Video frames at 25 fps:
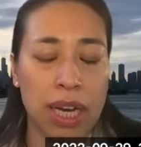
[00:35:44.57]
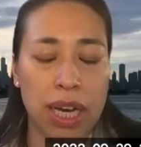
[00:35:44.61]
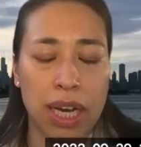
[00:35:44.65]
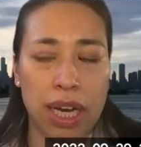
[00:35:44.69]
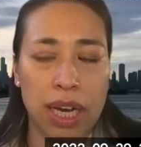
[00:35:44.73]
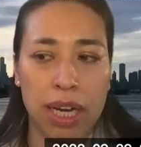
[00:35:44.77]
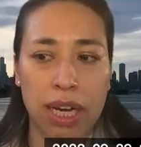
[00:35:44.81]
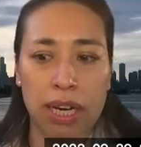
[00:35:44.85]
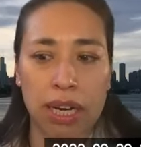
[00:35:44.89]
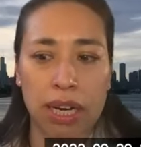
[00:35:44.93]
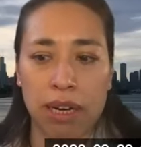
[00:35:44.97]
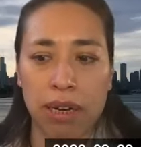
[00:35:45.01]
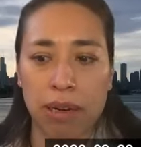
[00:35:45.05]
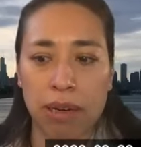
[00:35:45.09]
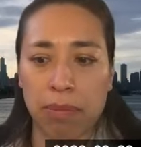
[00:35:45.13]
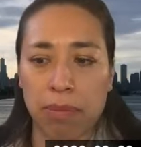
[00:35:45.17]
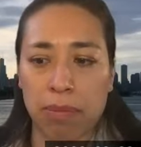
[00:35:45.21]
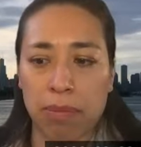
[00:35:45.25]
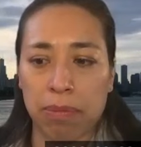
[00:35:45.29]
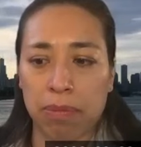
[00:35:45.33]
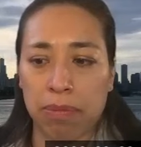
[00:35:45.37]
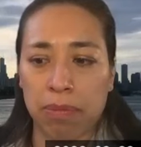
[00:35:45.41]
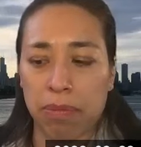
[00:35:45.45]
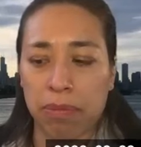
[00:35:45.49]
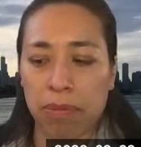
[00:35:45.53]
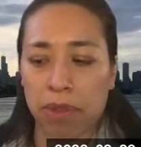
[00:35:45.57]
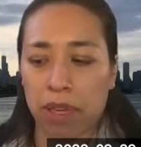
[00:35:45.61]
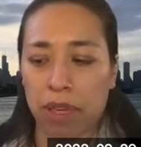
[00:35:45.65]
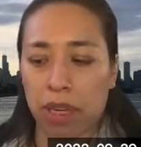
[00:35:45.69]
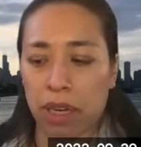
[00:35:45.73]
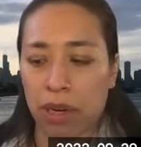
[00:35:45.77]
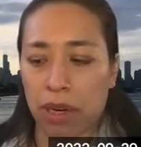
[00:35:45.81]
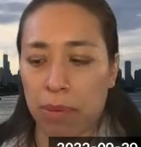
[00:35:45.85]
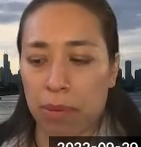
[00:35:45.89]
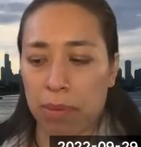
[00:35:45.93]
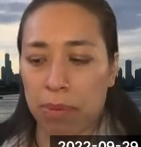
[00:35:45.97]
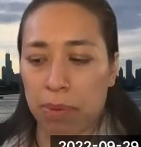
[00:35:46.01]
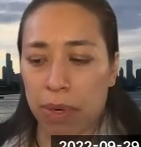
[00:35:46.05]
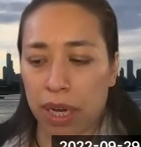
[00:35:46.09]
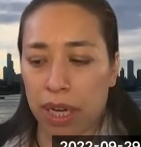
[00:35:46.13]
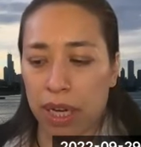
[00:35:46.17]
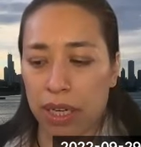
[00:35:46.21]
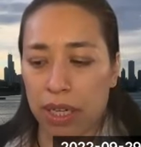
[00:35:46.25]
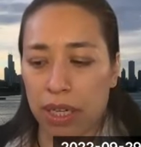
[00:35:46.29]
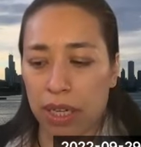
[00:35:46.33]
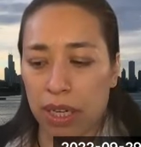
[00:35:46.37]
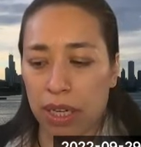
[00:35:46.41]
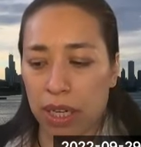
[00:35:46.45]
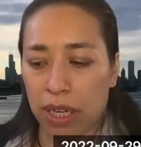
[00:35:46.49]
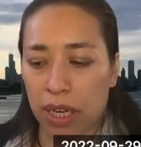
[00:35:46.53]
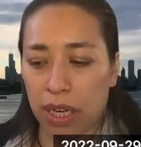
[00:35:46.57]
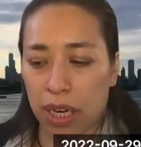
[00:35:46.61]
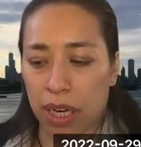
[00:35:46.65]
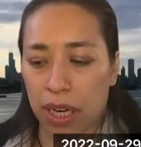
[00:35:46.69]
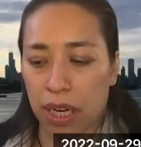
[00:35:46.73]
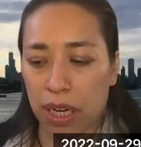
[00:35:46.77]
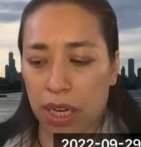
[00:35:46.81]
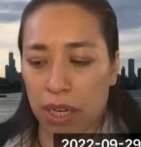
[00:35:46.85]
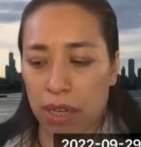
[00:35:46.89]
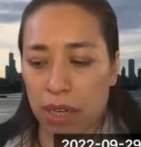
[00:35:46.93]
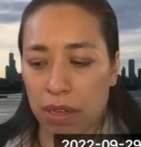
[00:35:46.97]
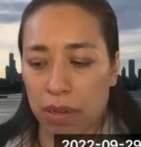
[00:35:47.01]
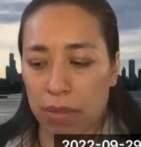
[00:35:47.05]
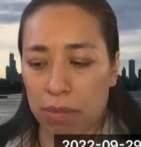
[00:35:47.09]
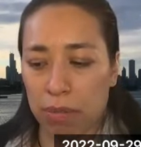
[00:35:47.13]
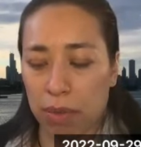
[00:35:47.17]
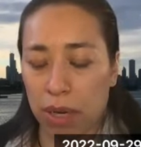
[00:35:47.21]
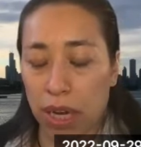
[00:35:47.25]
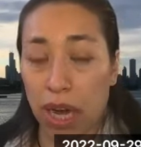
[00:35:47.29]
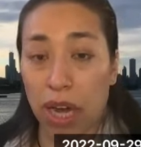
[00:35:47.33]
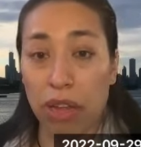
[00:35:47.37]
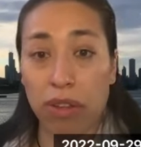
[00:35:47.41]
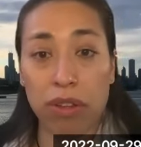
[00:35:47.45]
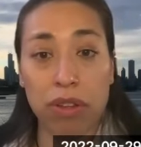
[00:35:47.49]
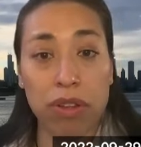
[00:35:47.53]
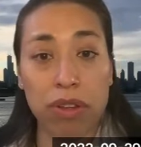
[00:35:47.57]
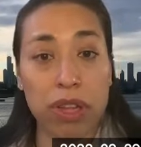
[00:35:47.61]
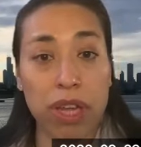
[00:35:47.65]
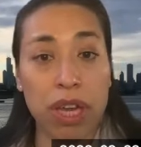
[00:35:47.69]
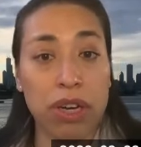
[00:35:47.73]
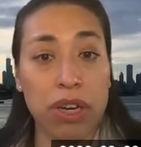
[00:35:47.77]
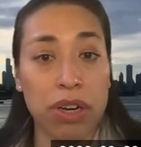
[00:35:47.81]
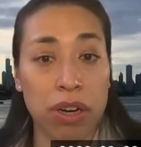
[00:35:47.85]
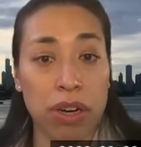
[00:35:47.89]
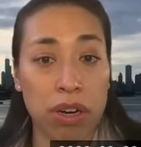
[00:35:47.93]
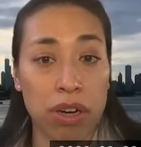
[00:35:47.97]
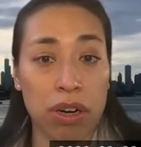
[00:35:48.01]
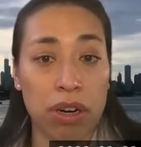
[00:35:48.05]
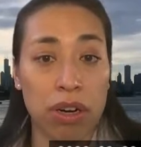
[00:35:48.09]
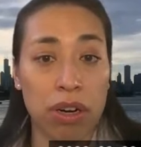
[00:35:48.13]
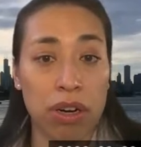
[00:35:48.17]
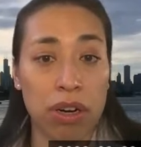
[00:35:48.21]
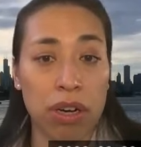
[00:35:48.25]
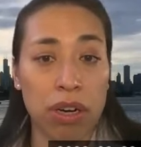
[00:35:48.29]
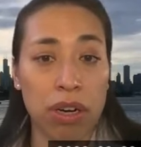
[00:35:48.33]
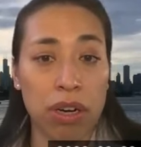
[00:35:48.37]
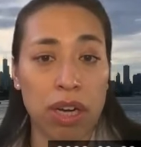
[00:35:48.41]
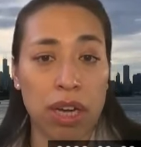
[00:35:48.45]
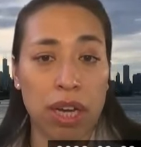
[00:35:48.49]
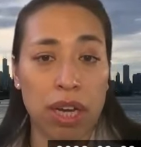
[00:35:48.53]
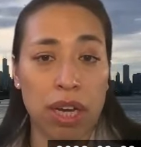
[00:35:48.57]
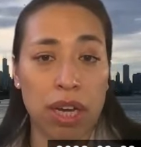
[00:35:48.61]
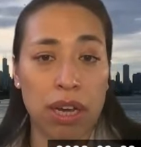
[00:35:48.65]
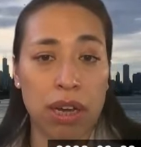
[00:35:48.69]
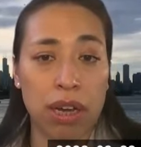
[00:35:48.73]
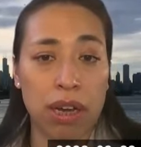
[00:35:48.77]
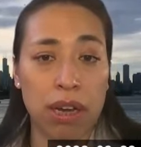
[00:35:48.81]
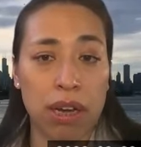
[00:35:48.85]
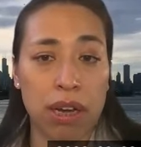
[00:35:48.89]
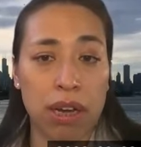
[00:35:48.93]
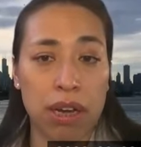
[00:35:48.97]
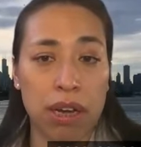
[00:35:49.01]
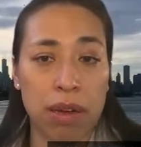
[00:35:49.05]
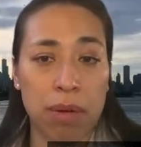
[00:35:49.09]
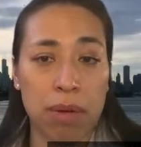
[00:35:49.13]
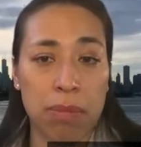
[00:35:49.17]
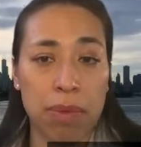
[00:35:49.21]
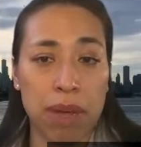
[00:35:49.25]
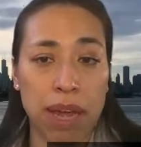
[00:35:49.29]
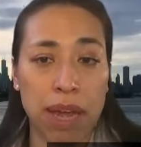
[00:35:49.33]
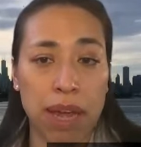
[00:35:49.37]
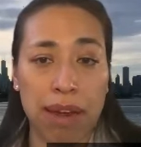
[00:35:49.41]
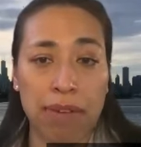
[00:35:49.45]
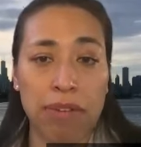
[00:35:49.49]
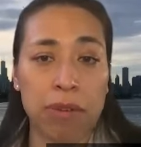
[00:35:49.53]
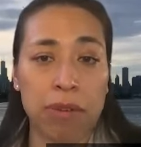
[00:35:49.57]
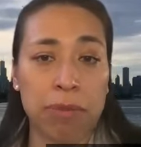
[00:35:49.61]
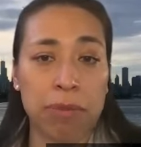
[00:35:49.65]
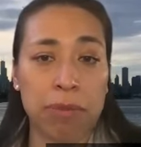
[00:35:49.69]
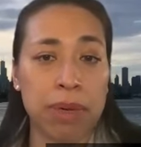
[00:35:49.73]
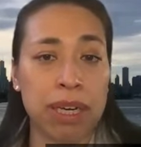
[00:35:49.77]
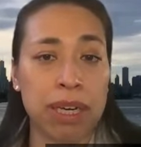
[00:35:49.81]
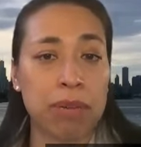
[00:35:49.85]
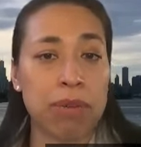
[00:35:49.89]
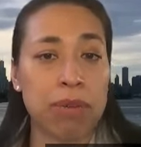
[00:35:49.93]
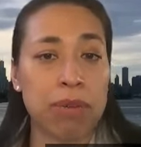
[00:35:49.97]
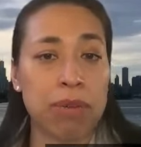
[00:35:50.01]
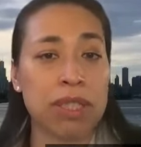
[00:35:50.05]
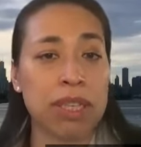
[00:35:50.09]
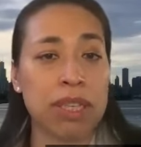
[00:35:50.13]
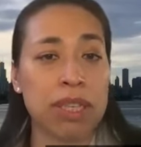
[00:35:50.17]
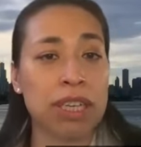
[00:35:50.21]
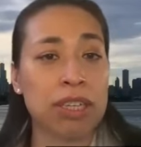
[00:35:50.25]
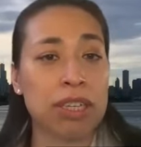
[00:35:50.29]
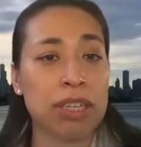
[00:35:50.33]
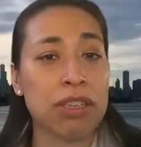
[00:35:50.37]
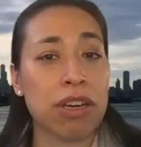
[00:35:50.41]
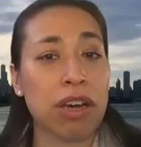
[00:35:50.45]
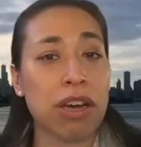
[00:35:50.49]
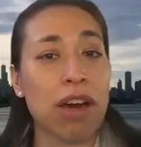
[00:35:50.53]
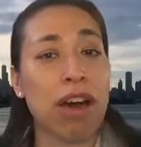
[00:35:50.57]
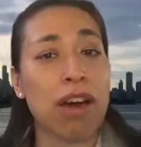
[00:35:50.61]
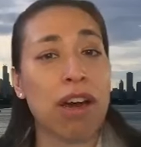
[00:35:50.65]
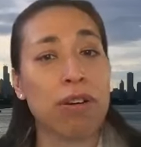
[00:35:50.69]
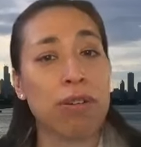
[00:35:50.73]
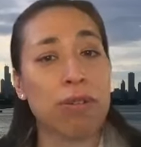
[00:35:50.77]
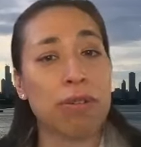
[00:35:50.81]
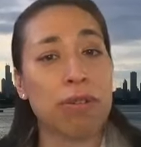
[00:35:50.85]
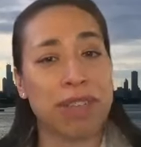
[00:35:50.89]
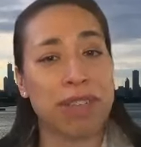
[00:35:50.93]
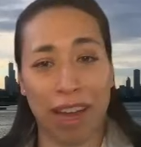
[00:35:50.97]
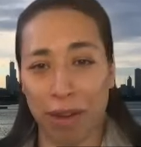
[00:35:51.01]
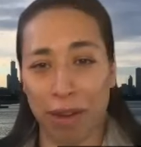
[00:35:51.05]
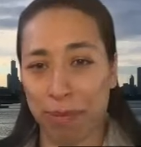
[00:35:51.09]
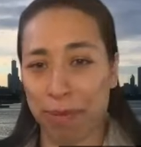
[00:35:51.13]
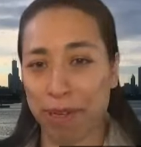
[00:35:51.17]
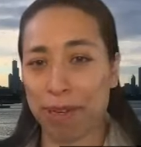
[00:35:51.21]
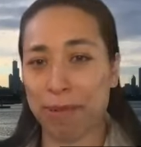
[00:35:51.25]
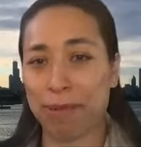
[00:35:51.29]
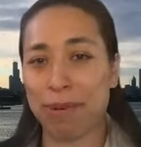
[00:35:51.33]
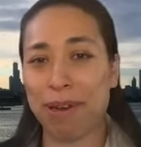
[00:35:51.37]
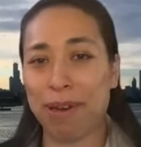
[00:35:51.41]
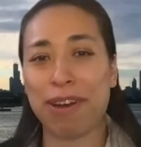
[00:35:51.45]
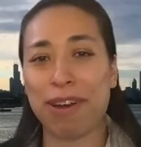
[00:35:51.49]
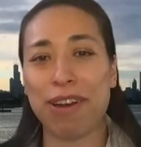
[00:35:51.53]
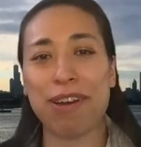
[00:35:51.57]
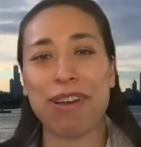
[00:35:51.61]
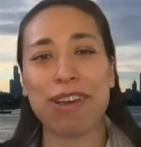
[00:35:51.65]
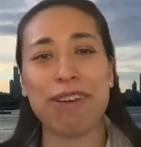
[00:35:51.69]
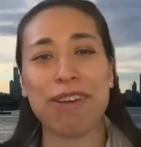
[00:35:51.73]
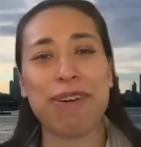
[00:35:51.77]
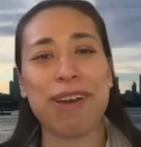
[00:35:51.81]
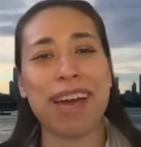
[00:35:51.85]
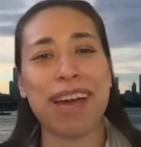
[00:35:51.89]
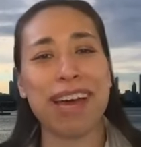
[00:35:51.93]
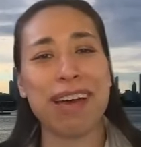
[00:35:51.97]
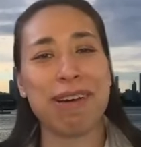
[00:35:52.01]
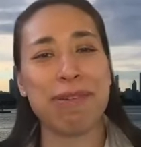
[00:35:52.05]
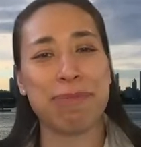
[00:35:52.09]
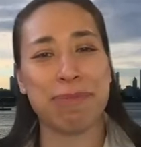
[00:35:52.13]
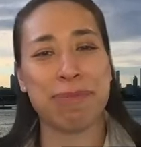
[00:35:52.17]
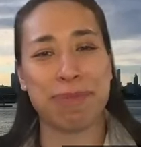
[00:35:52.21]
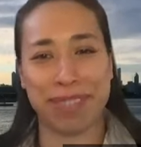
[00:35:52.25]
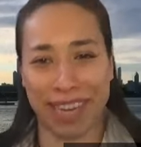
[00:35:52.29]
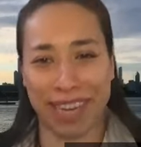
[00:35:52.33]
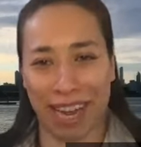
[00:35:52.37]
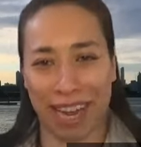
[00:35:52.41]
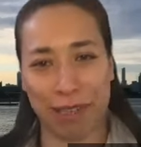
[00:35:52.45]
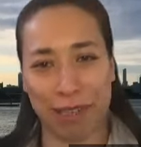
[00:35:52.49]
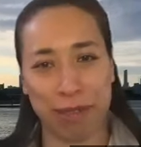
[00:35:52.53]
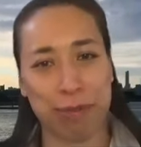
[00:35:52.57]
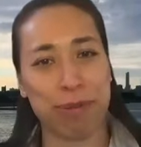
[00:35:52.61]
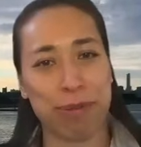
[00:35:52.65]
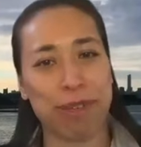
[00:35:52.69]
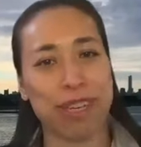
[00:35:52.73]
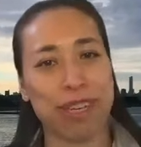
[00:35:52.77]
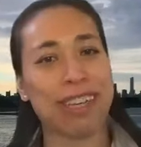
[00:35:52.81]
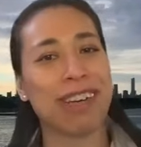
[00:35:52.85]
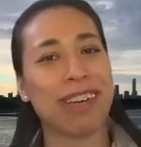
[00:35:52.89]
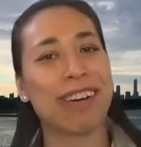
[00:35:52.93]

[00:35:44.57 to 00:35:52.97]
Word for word: Um, but um, other than her, um, everybody was like, "So, tell me about OUM. Sounds pretty